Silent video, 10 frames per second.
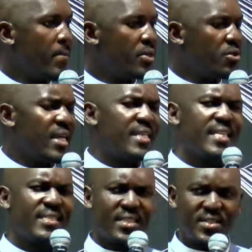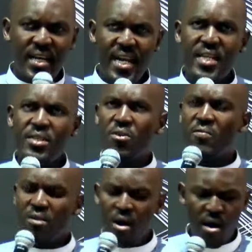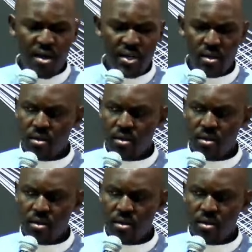so that the sustenance of God.